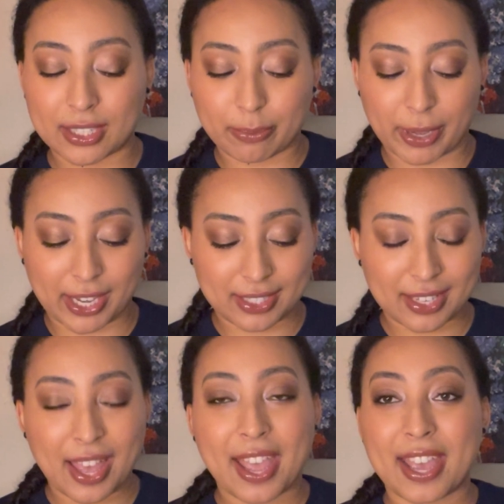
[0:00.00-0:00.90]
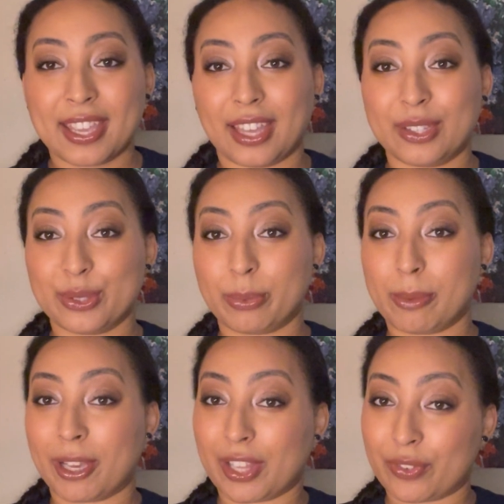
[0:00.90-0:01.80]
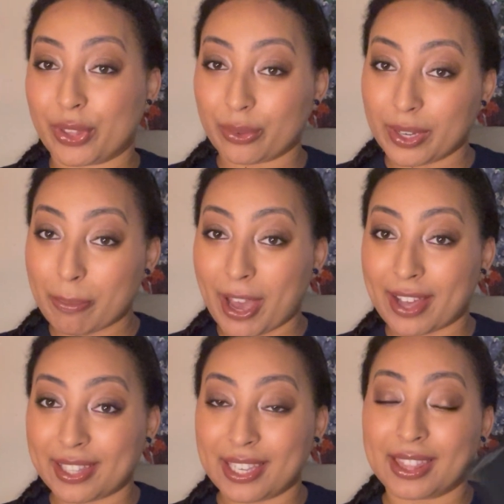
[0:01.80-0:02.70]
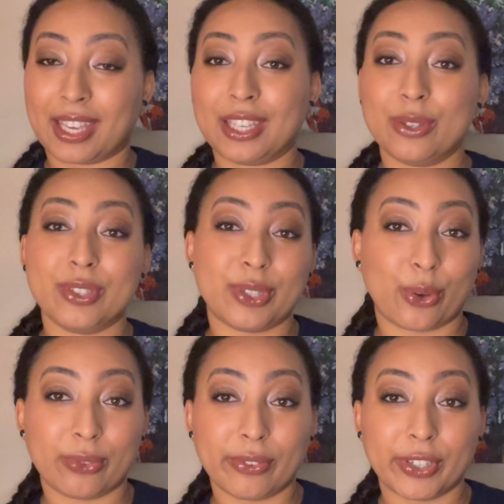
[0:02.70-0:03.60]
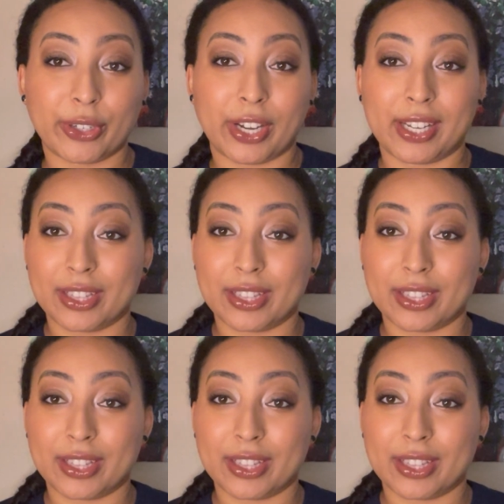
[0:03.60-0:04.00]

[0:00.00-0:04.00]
But yeah, this will be my level 3 palette. Thank you to Sophie for creating